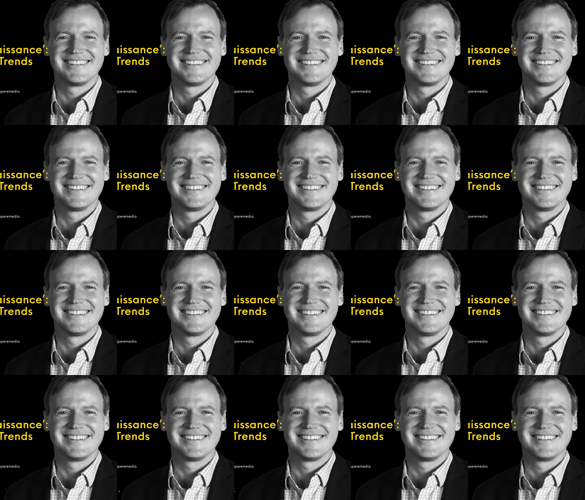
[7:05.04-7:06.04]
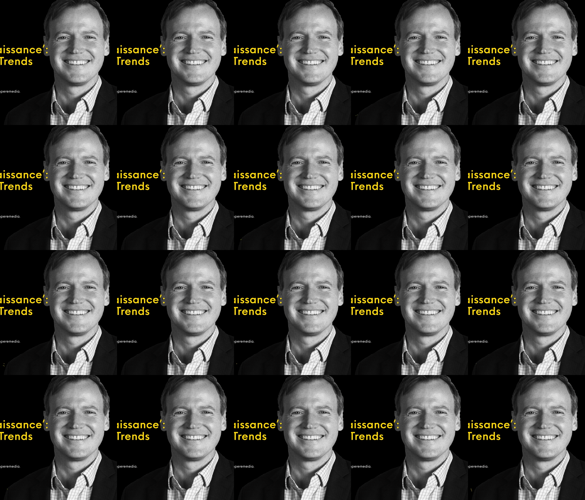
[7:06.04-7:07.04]

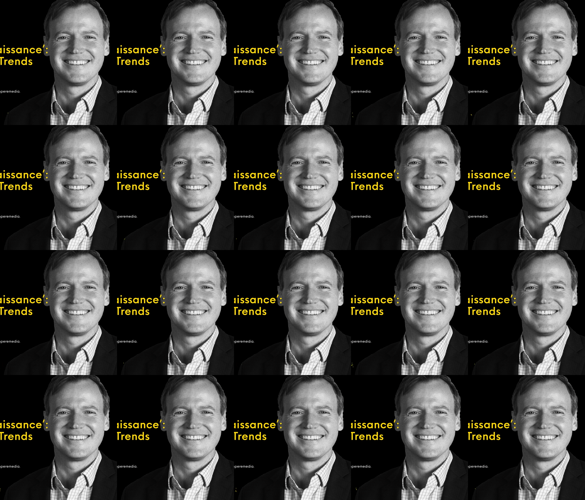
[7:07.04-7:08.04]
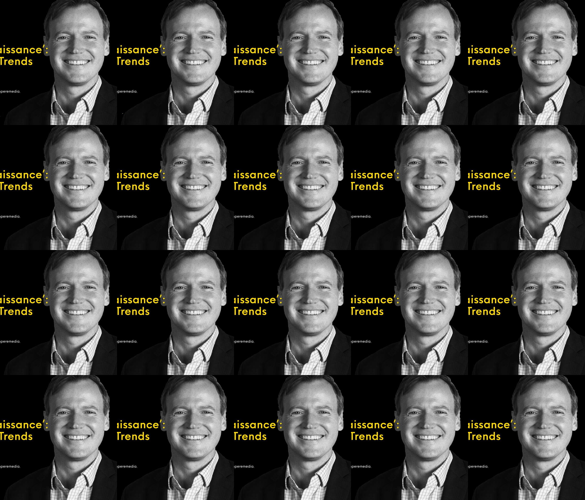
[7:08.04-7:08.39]
The face doesn't move, so there is nothing to read.